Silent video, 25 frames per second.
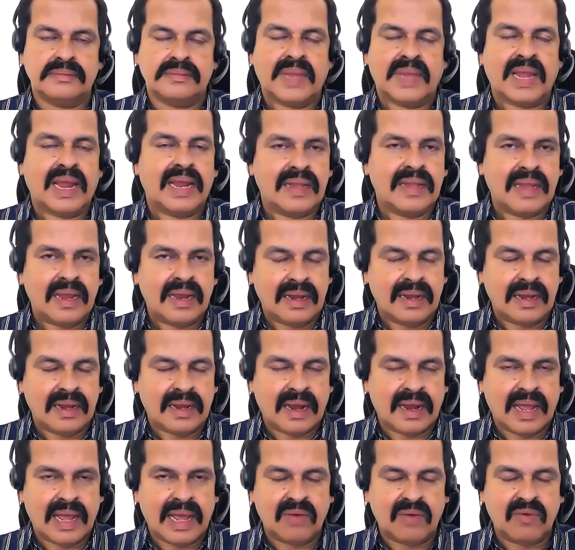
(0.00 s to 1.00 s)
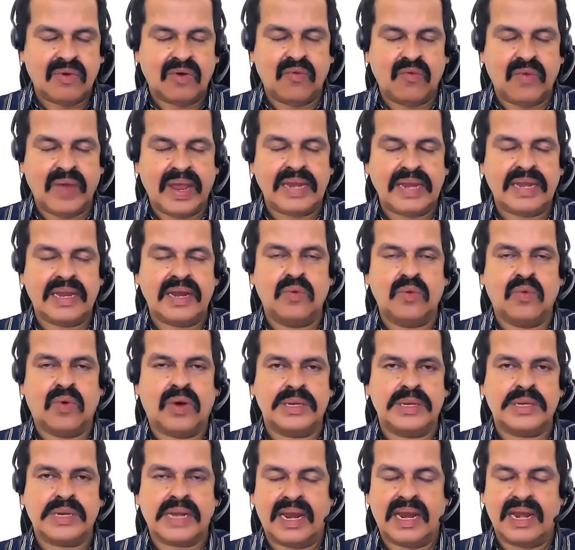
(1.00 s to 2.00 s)
and then have a wait and
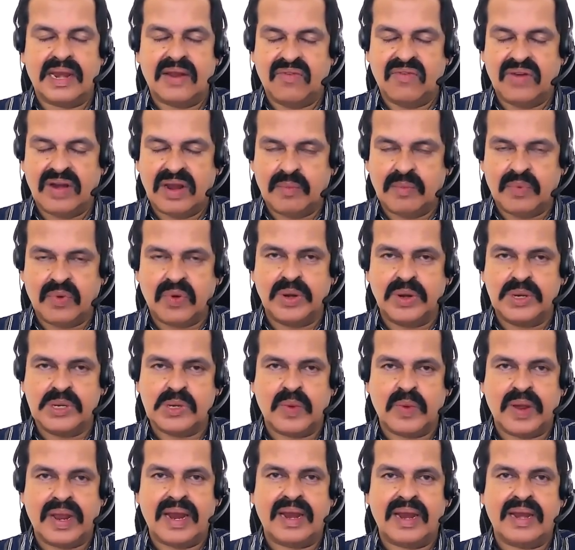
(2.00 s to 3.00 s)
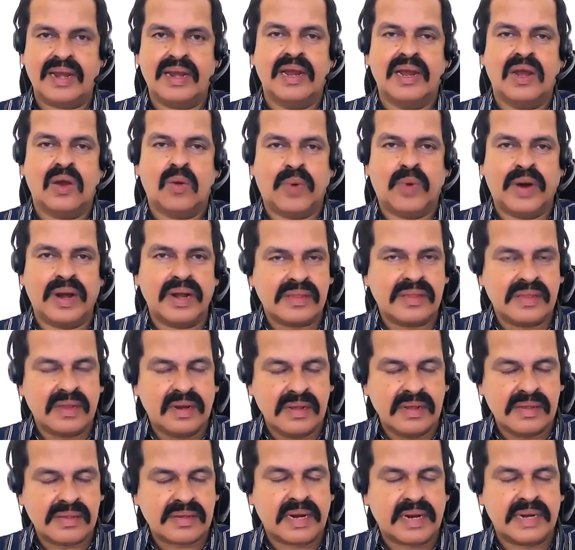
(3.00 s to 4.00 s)
watch kind of an approach where once the
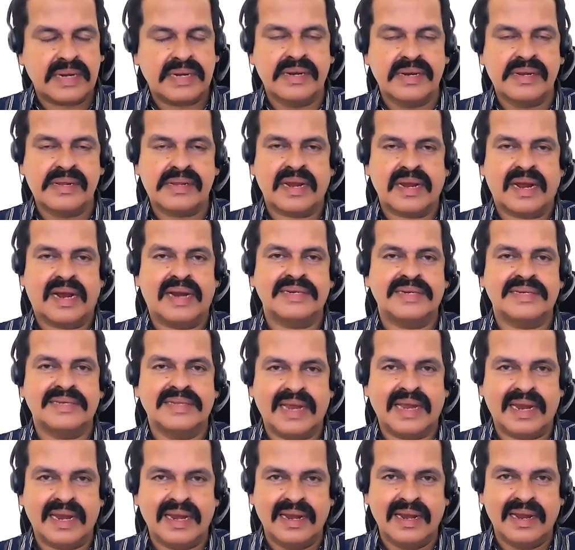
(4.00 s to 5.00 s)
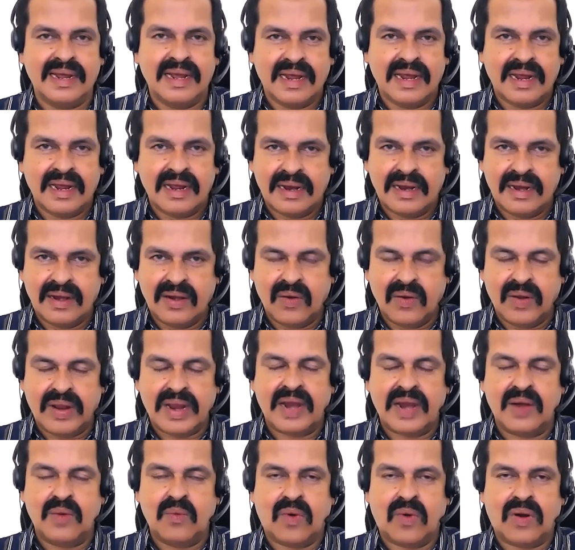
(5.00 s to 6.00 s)
discussion starts, then look
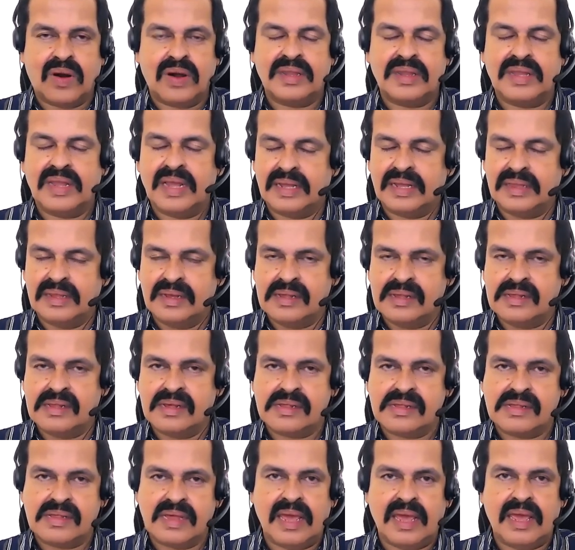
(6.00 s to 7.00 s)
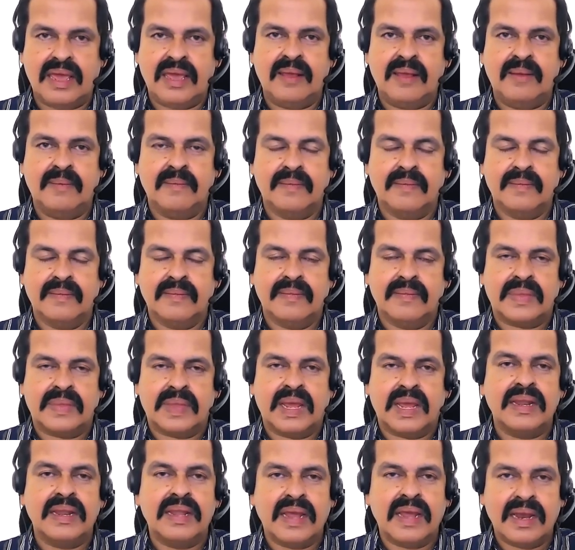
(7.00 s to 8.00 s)
at what the others are saying,
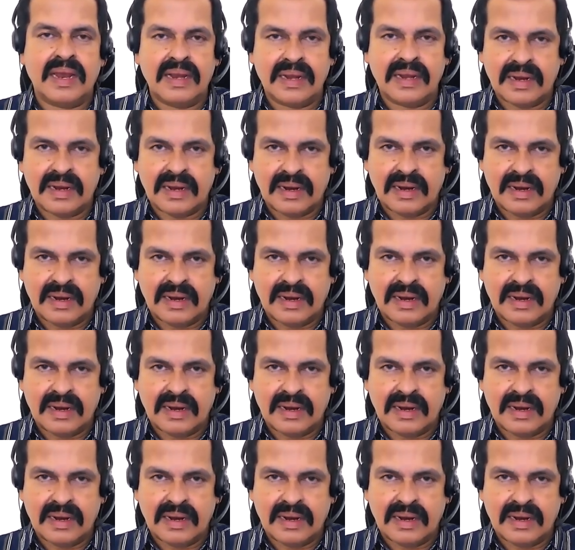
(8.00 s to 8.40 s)
and then